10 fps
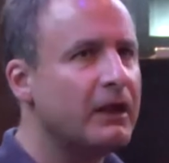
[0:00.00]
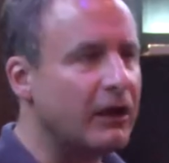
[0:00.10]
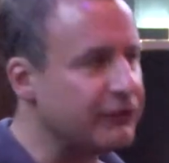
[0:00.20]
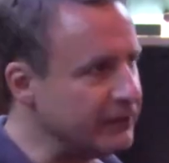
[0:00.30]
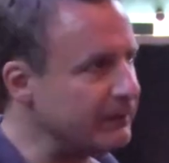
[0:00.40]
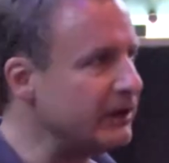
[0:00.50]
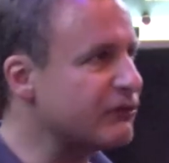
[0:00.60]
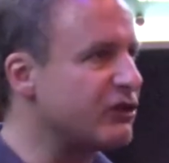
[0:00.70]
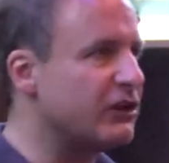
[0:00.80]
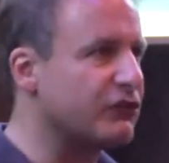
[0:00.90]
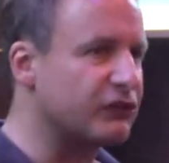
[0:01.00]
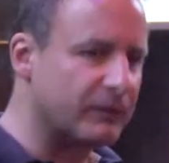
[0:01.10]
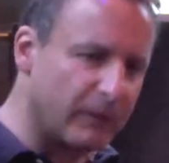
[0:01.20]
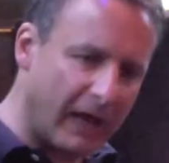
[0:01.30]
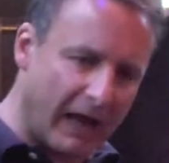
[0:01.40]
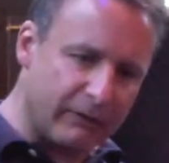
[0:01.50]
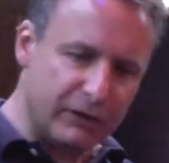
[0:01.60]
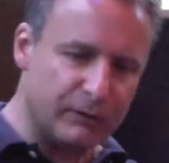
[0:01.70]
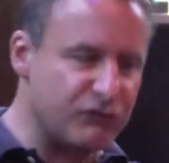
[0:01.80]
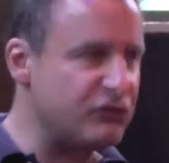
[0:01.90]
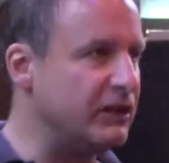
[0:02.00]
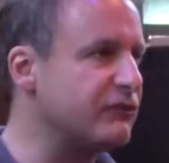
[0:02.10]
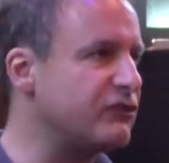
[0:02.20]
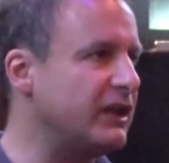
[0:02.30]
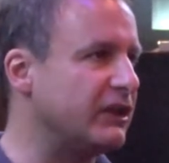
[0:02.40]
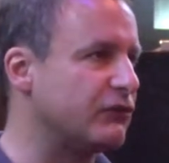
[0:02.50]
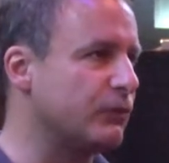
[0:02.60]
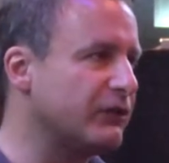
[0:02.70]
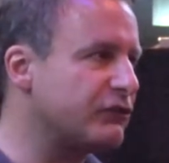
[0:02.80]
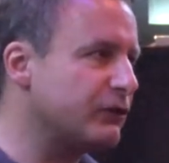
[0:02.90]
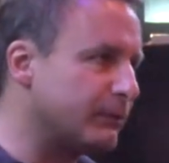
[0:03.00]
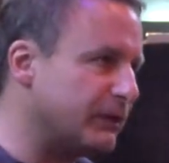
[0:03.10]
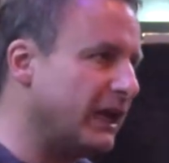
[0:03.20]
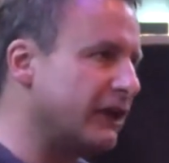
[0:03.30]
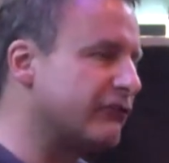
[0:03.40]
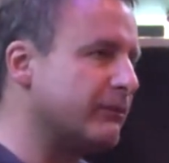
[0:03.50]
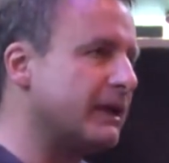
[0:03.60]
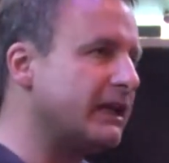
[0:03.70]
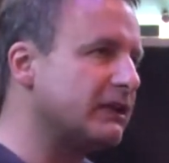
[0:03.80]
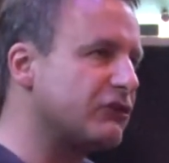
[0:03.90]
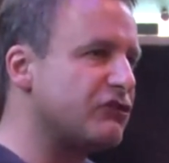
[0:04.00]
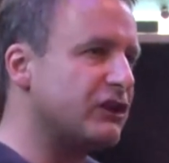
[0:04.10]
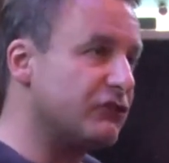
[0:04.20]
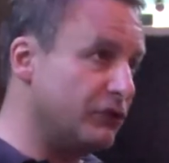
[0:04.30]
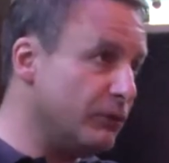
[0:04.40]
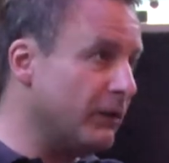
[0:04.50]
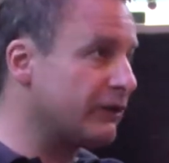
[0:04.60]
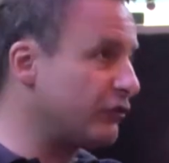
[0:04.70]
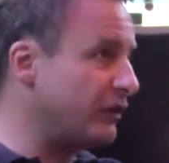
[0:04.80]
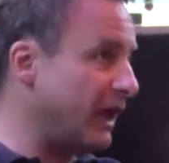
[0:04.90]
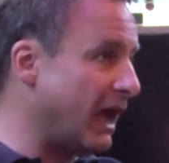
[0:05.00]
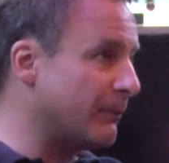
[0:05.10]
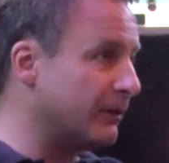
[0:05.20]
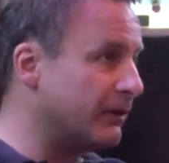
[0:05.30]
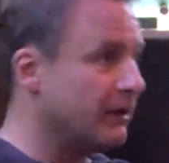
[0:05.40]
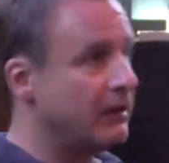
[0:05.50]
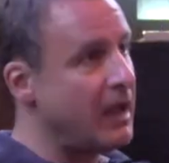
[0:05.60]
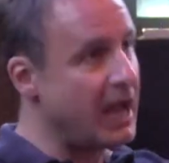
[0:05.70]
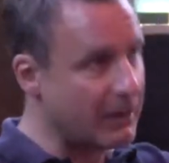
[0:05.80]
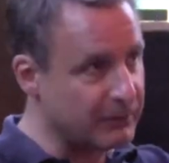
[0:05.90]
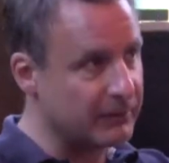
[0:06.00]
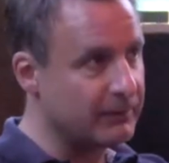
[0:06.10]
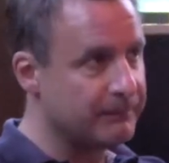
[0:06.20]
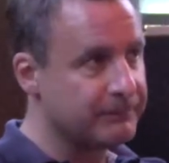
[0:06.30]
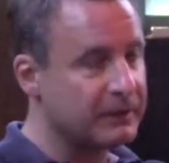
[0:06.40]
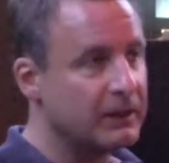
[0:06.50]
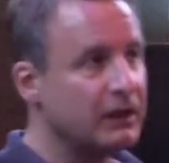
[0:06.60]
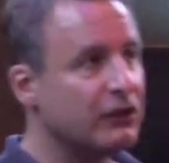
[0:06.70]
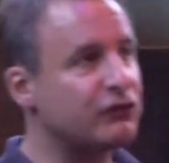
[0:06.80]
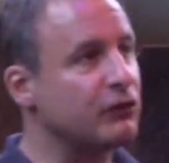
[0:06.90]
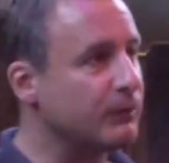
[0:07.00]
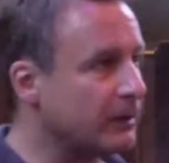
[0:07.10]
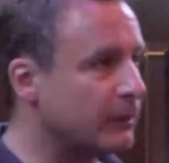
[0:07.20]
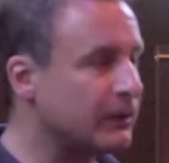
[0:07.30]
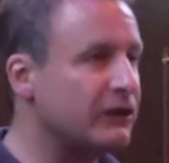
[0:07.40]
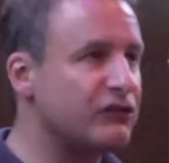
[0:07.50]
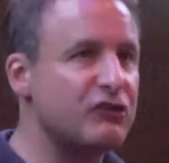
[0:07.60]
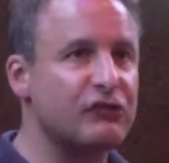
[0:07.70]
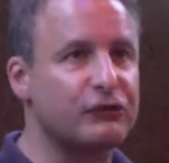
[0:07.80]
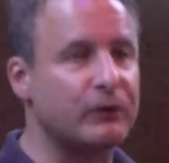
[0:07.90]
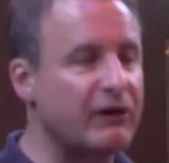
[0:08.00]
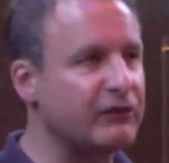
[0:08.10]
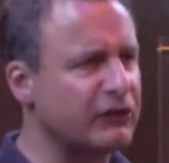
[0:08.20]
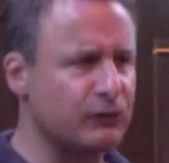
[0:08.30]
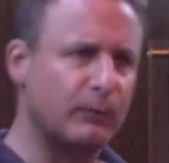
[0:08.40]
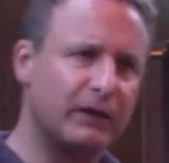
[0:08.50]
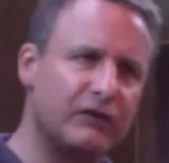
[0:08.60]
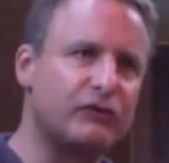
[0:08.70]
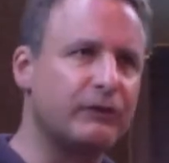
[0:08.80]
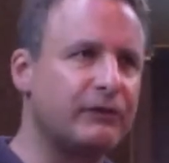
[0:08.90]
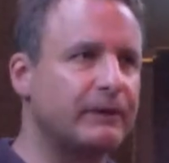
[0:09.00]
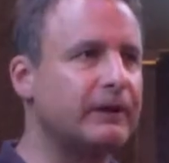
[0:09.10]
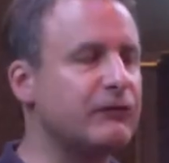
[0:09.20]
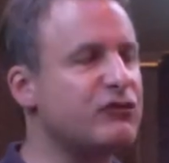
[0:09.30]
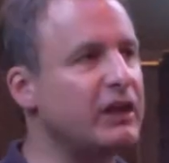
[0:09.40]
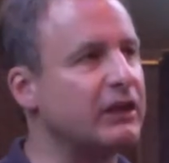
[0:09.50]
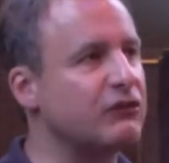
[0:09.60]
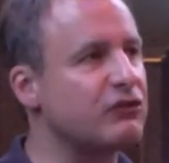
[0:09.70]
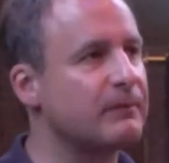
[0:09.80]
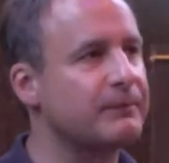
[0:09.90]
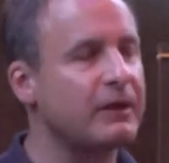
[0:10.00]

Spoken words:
A theory of change is like, well, how do you achieve change? What's your plan for making the change you want to see happen, happen? So organizations are often asked, well, what is your theory of change?